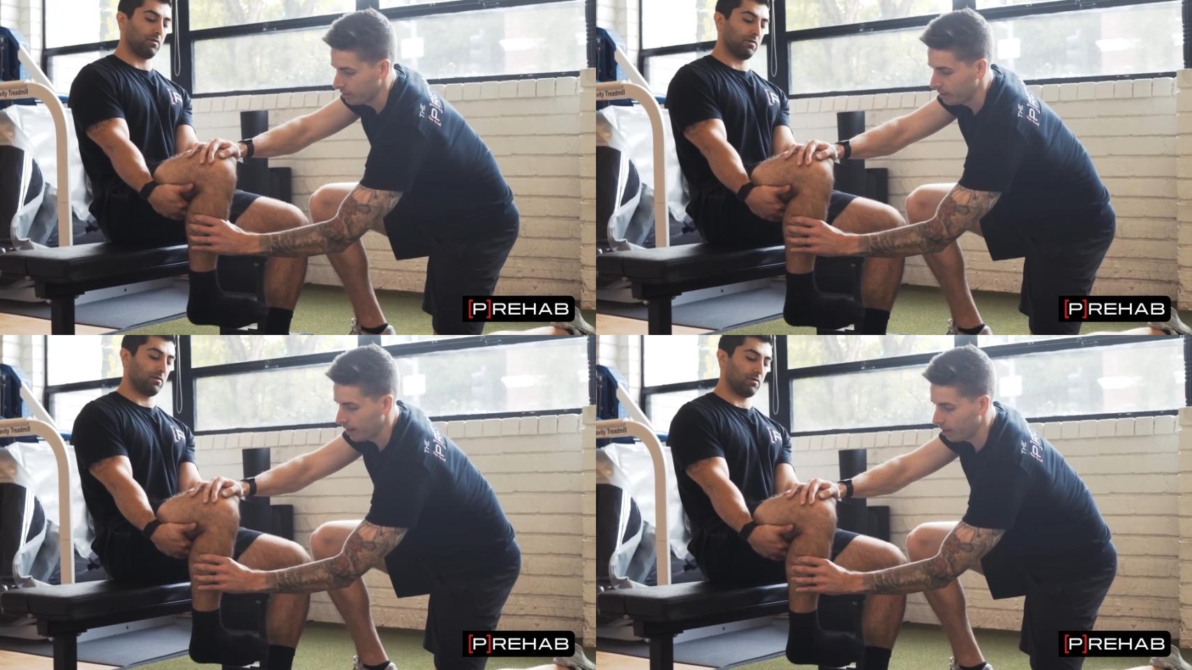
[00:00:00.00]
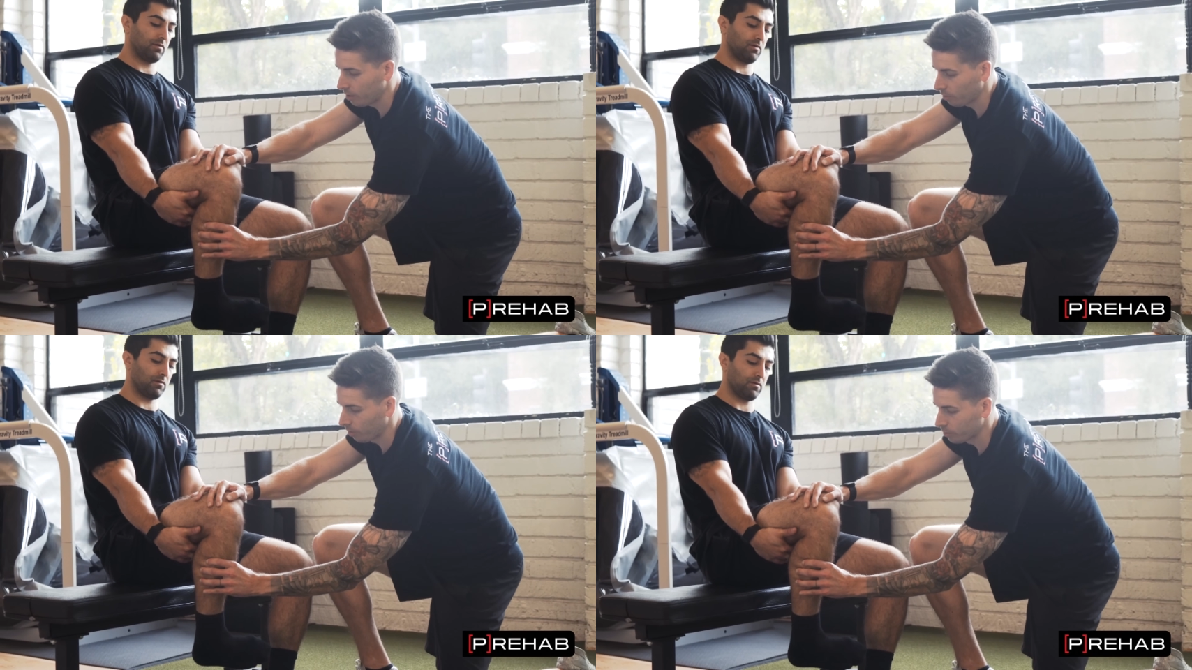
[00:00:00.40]

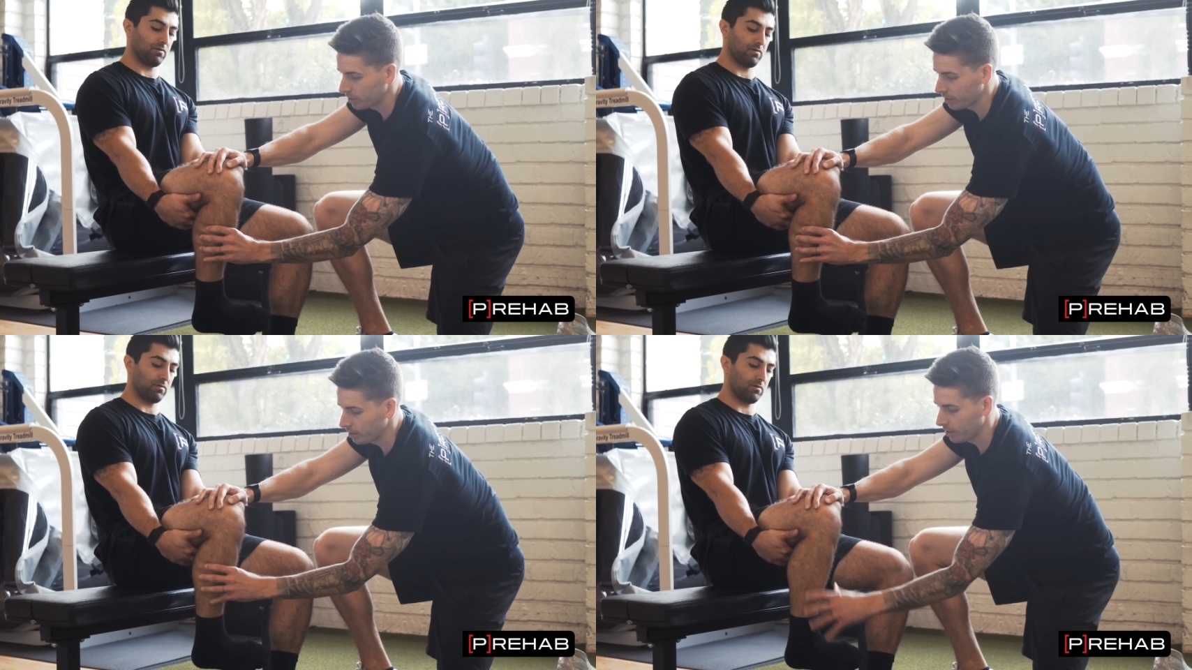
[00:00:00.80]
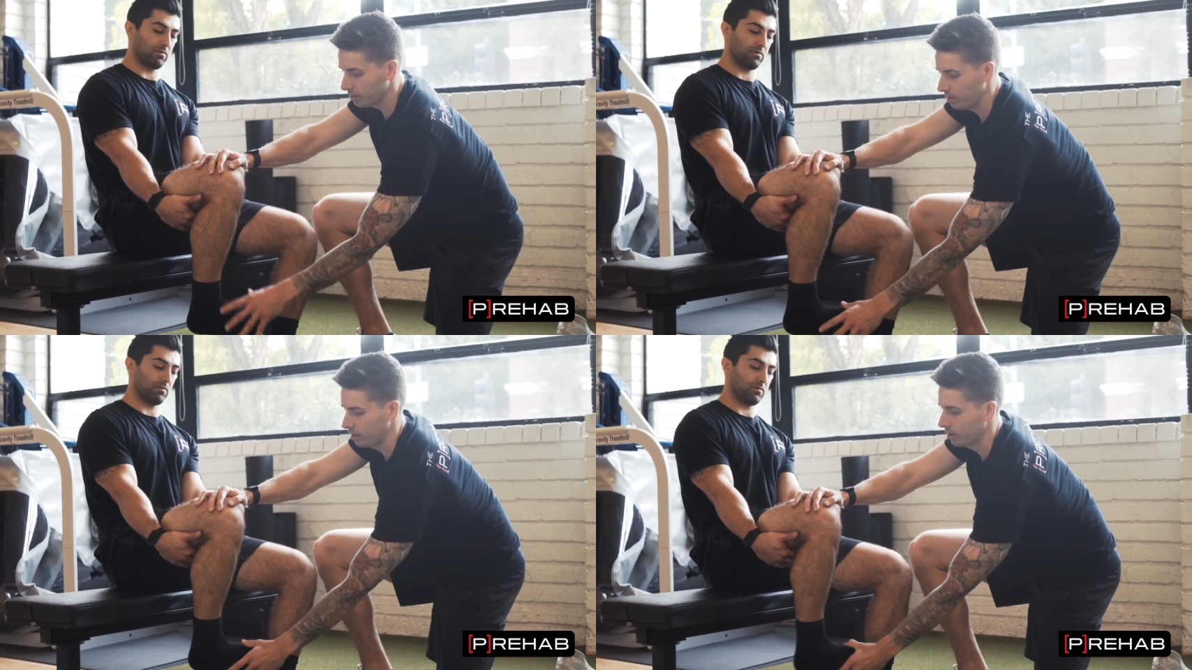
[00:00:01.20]
Speaker 1: Now rotate it
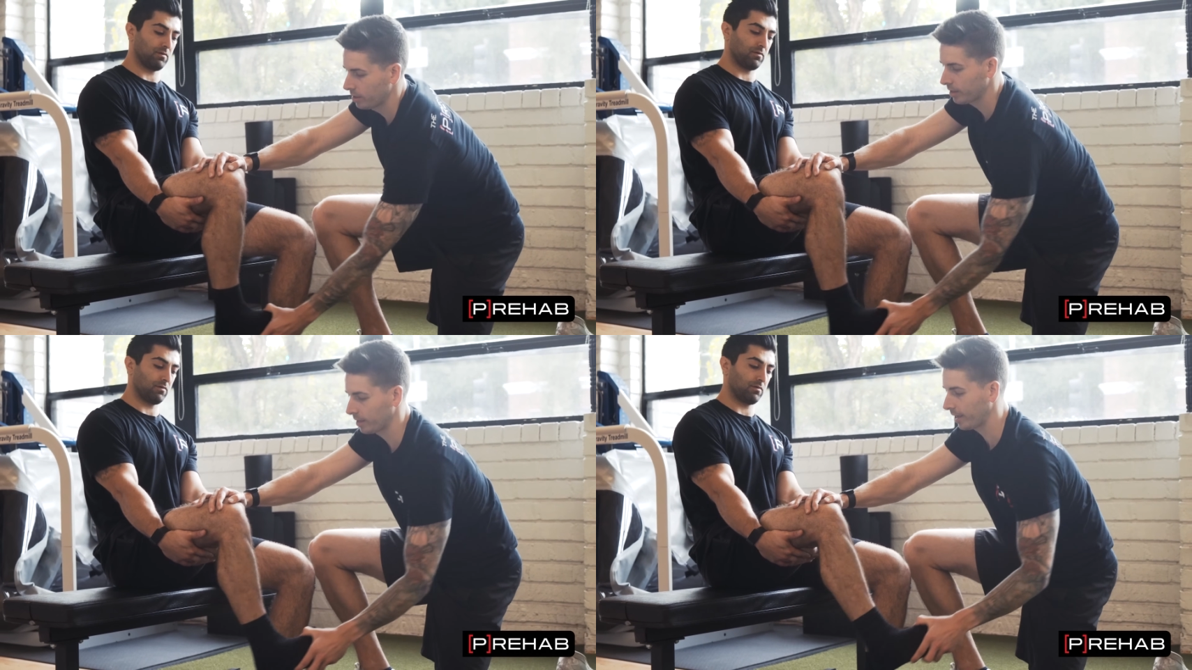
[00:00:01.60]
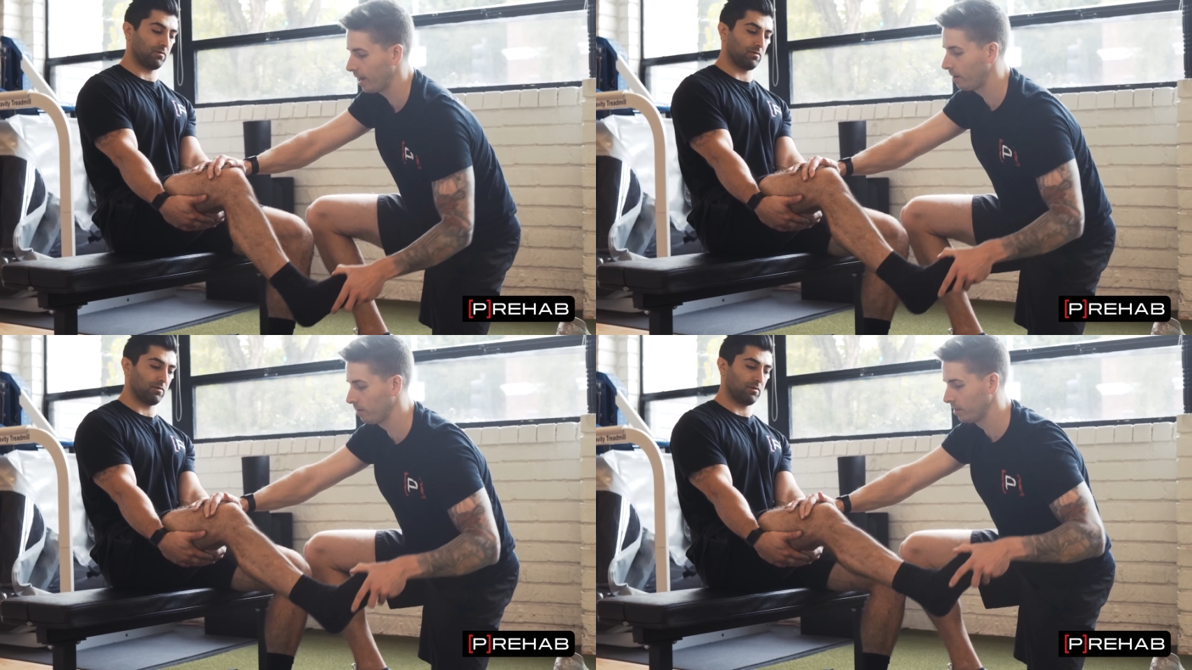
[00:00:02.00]
in, kick
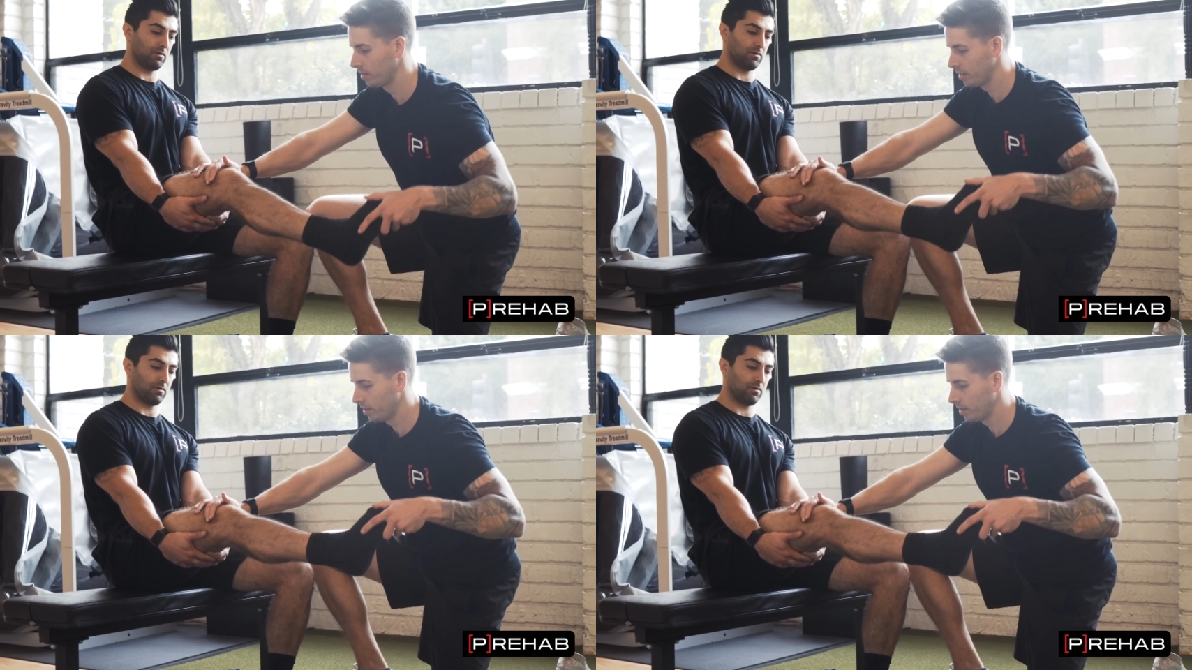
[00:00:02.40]
out,